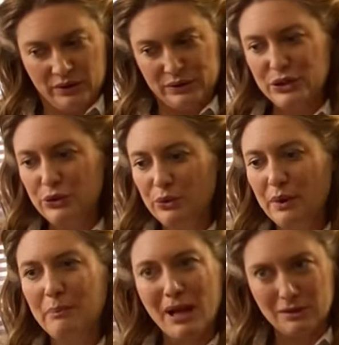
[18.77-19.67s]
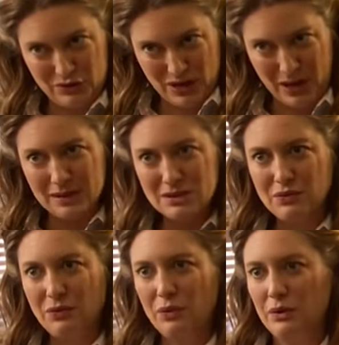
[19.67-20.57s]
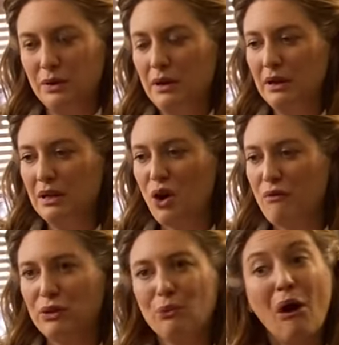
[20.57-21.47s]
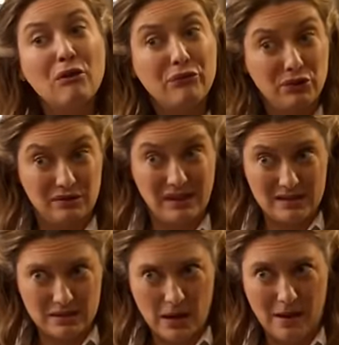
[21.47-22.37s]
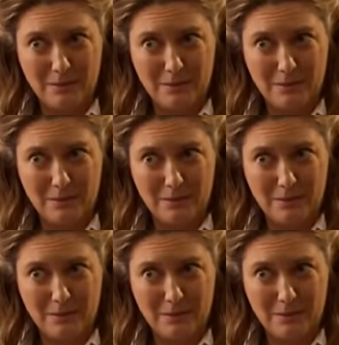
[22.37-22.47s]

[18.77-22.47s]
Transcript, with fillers: to apologize for getting off on the wrong foot last time.